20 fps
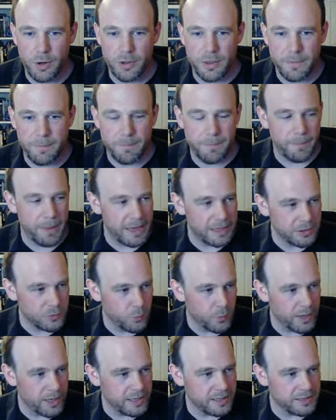of the best
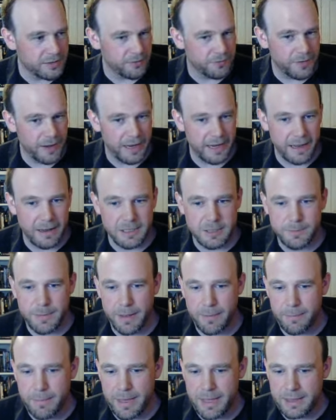ways to find out
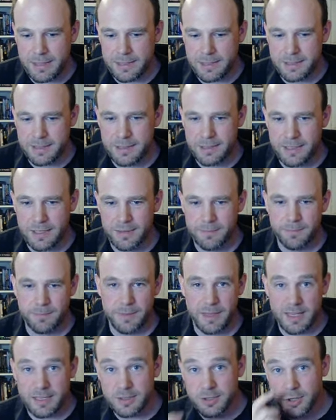about myths
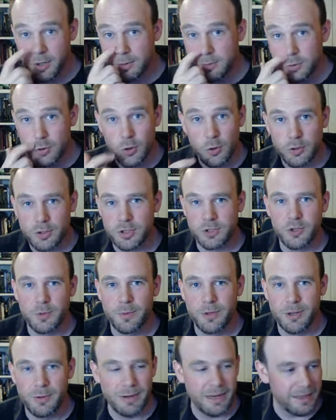is to go and talk to
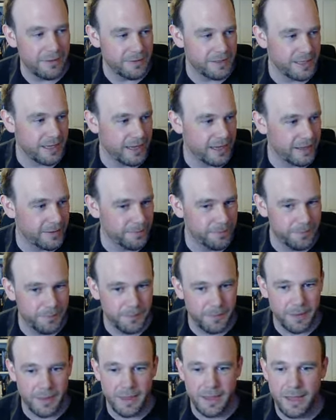someone who lives here
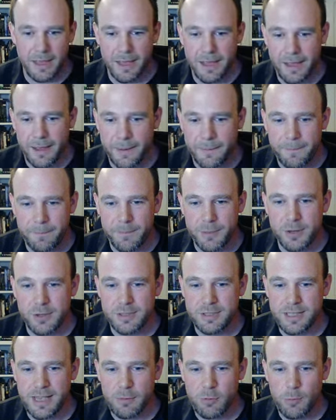um, because
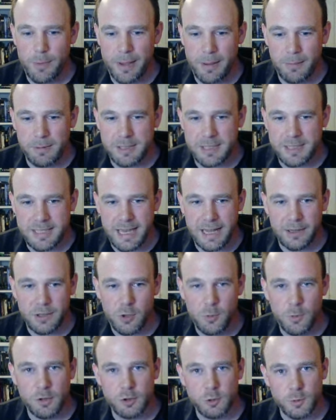they will be able to tell
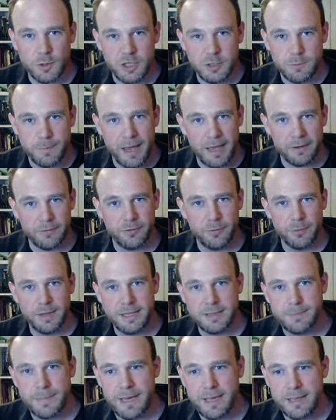you what to expect from
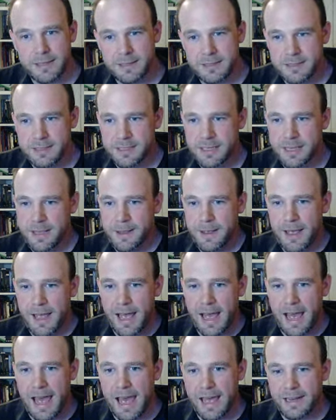these myths
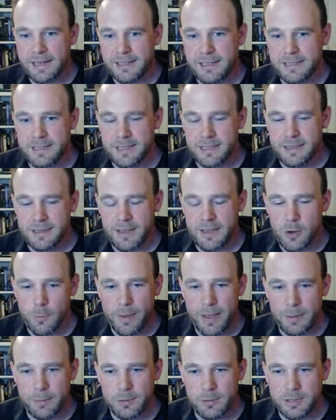and they will be
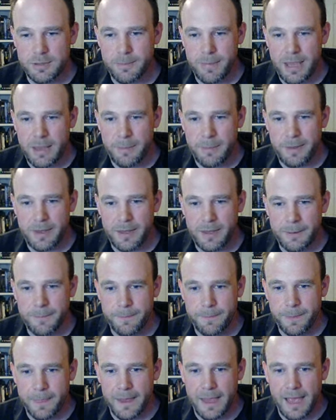able to maybe
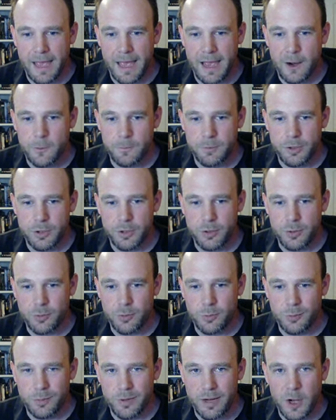help
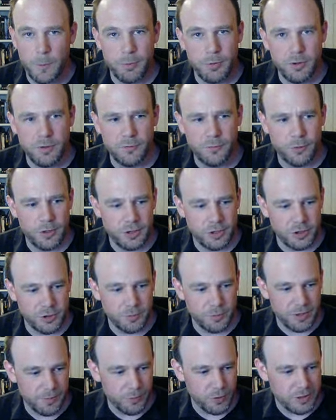you help you avoid some
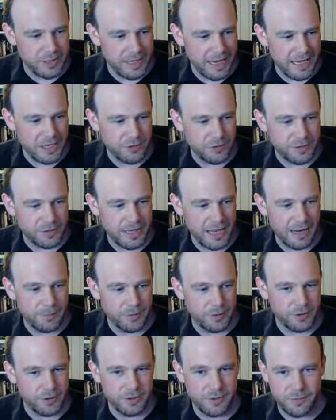of the more dangerous
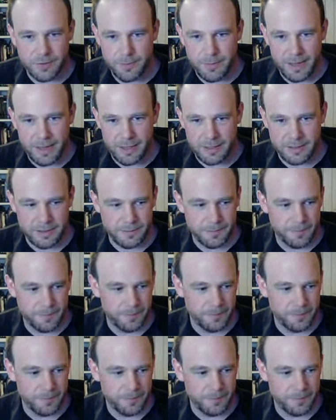elements of the myths.